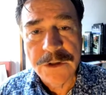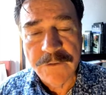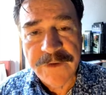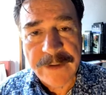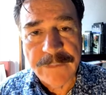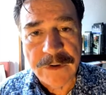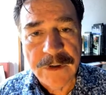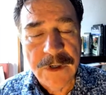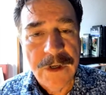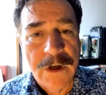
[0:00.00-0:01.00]

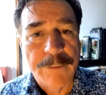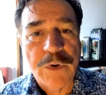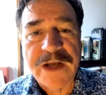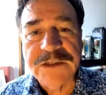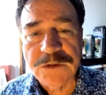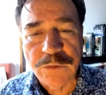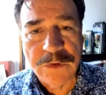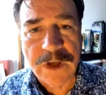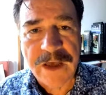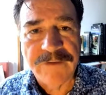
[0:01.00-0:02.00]
November, prices
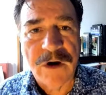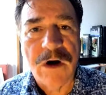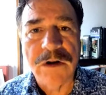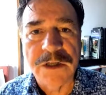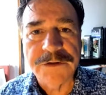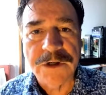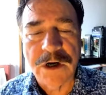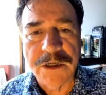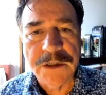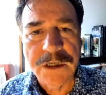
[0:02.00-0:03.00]
will have all
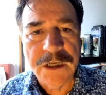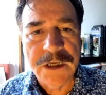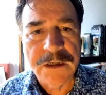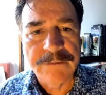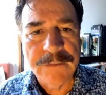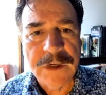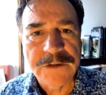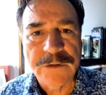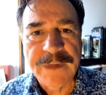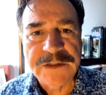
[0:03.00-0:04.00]
undergone
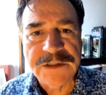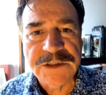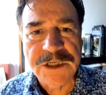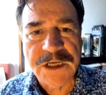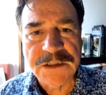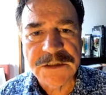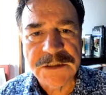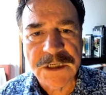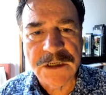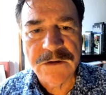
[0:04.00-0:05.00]
a tremendous change.
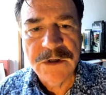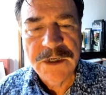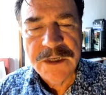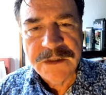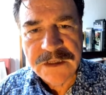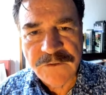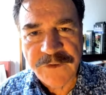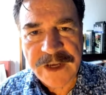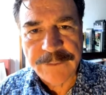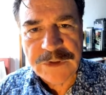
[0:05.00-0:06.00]
So this
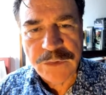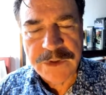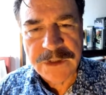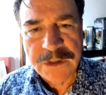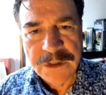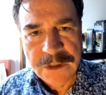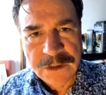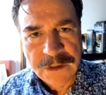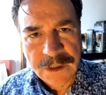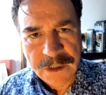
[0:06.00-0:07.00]
fight between
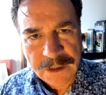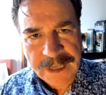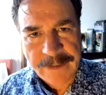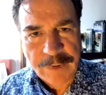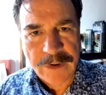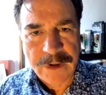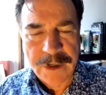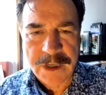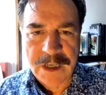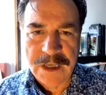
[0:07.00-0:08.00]
the labor
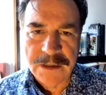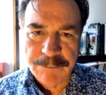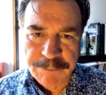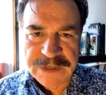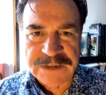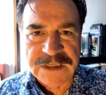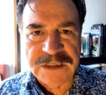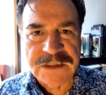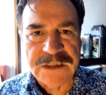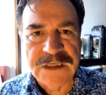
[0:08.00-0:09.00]
and
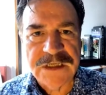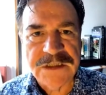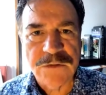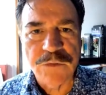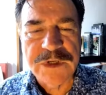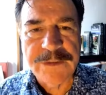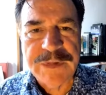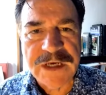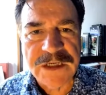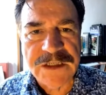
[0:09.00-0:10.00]
business is really
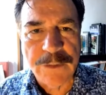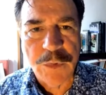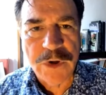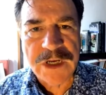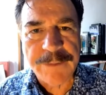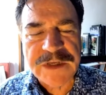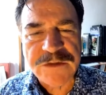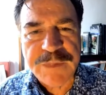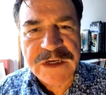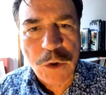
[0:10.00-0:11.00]
beginning to boil up.
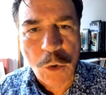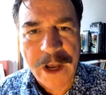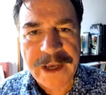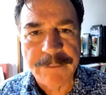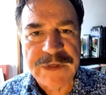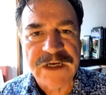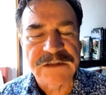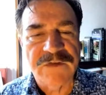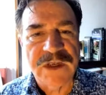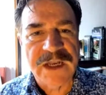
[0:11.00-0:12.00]
It's been quiet
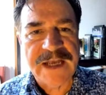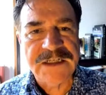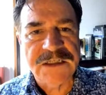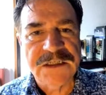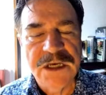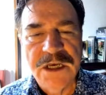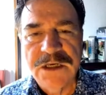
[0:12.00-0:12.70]
because of the elections.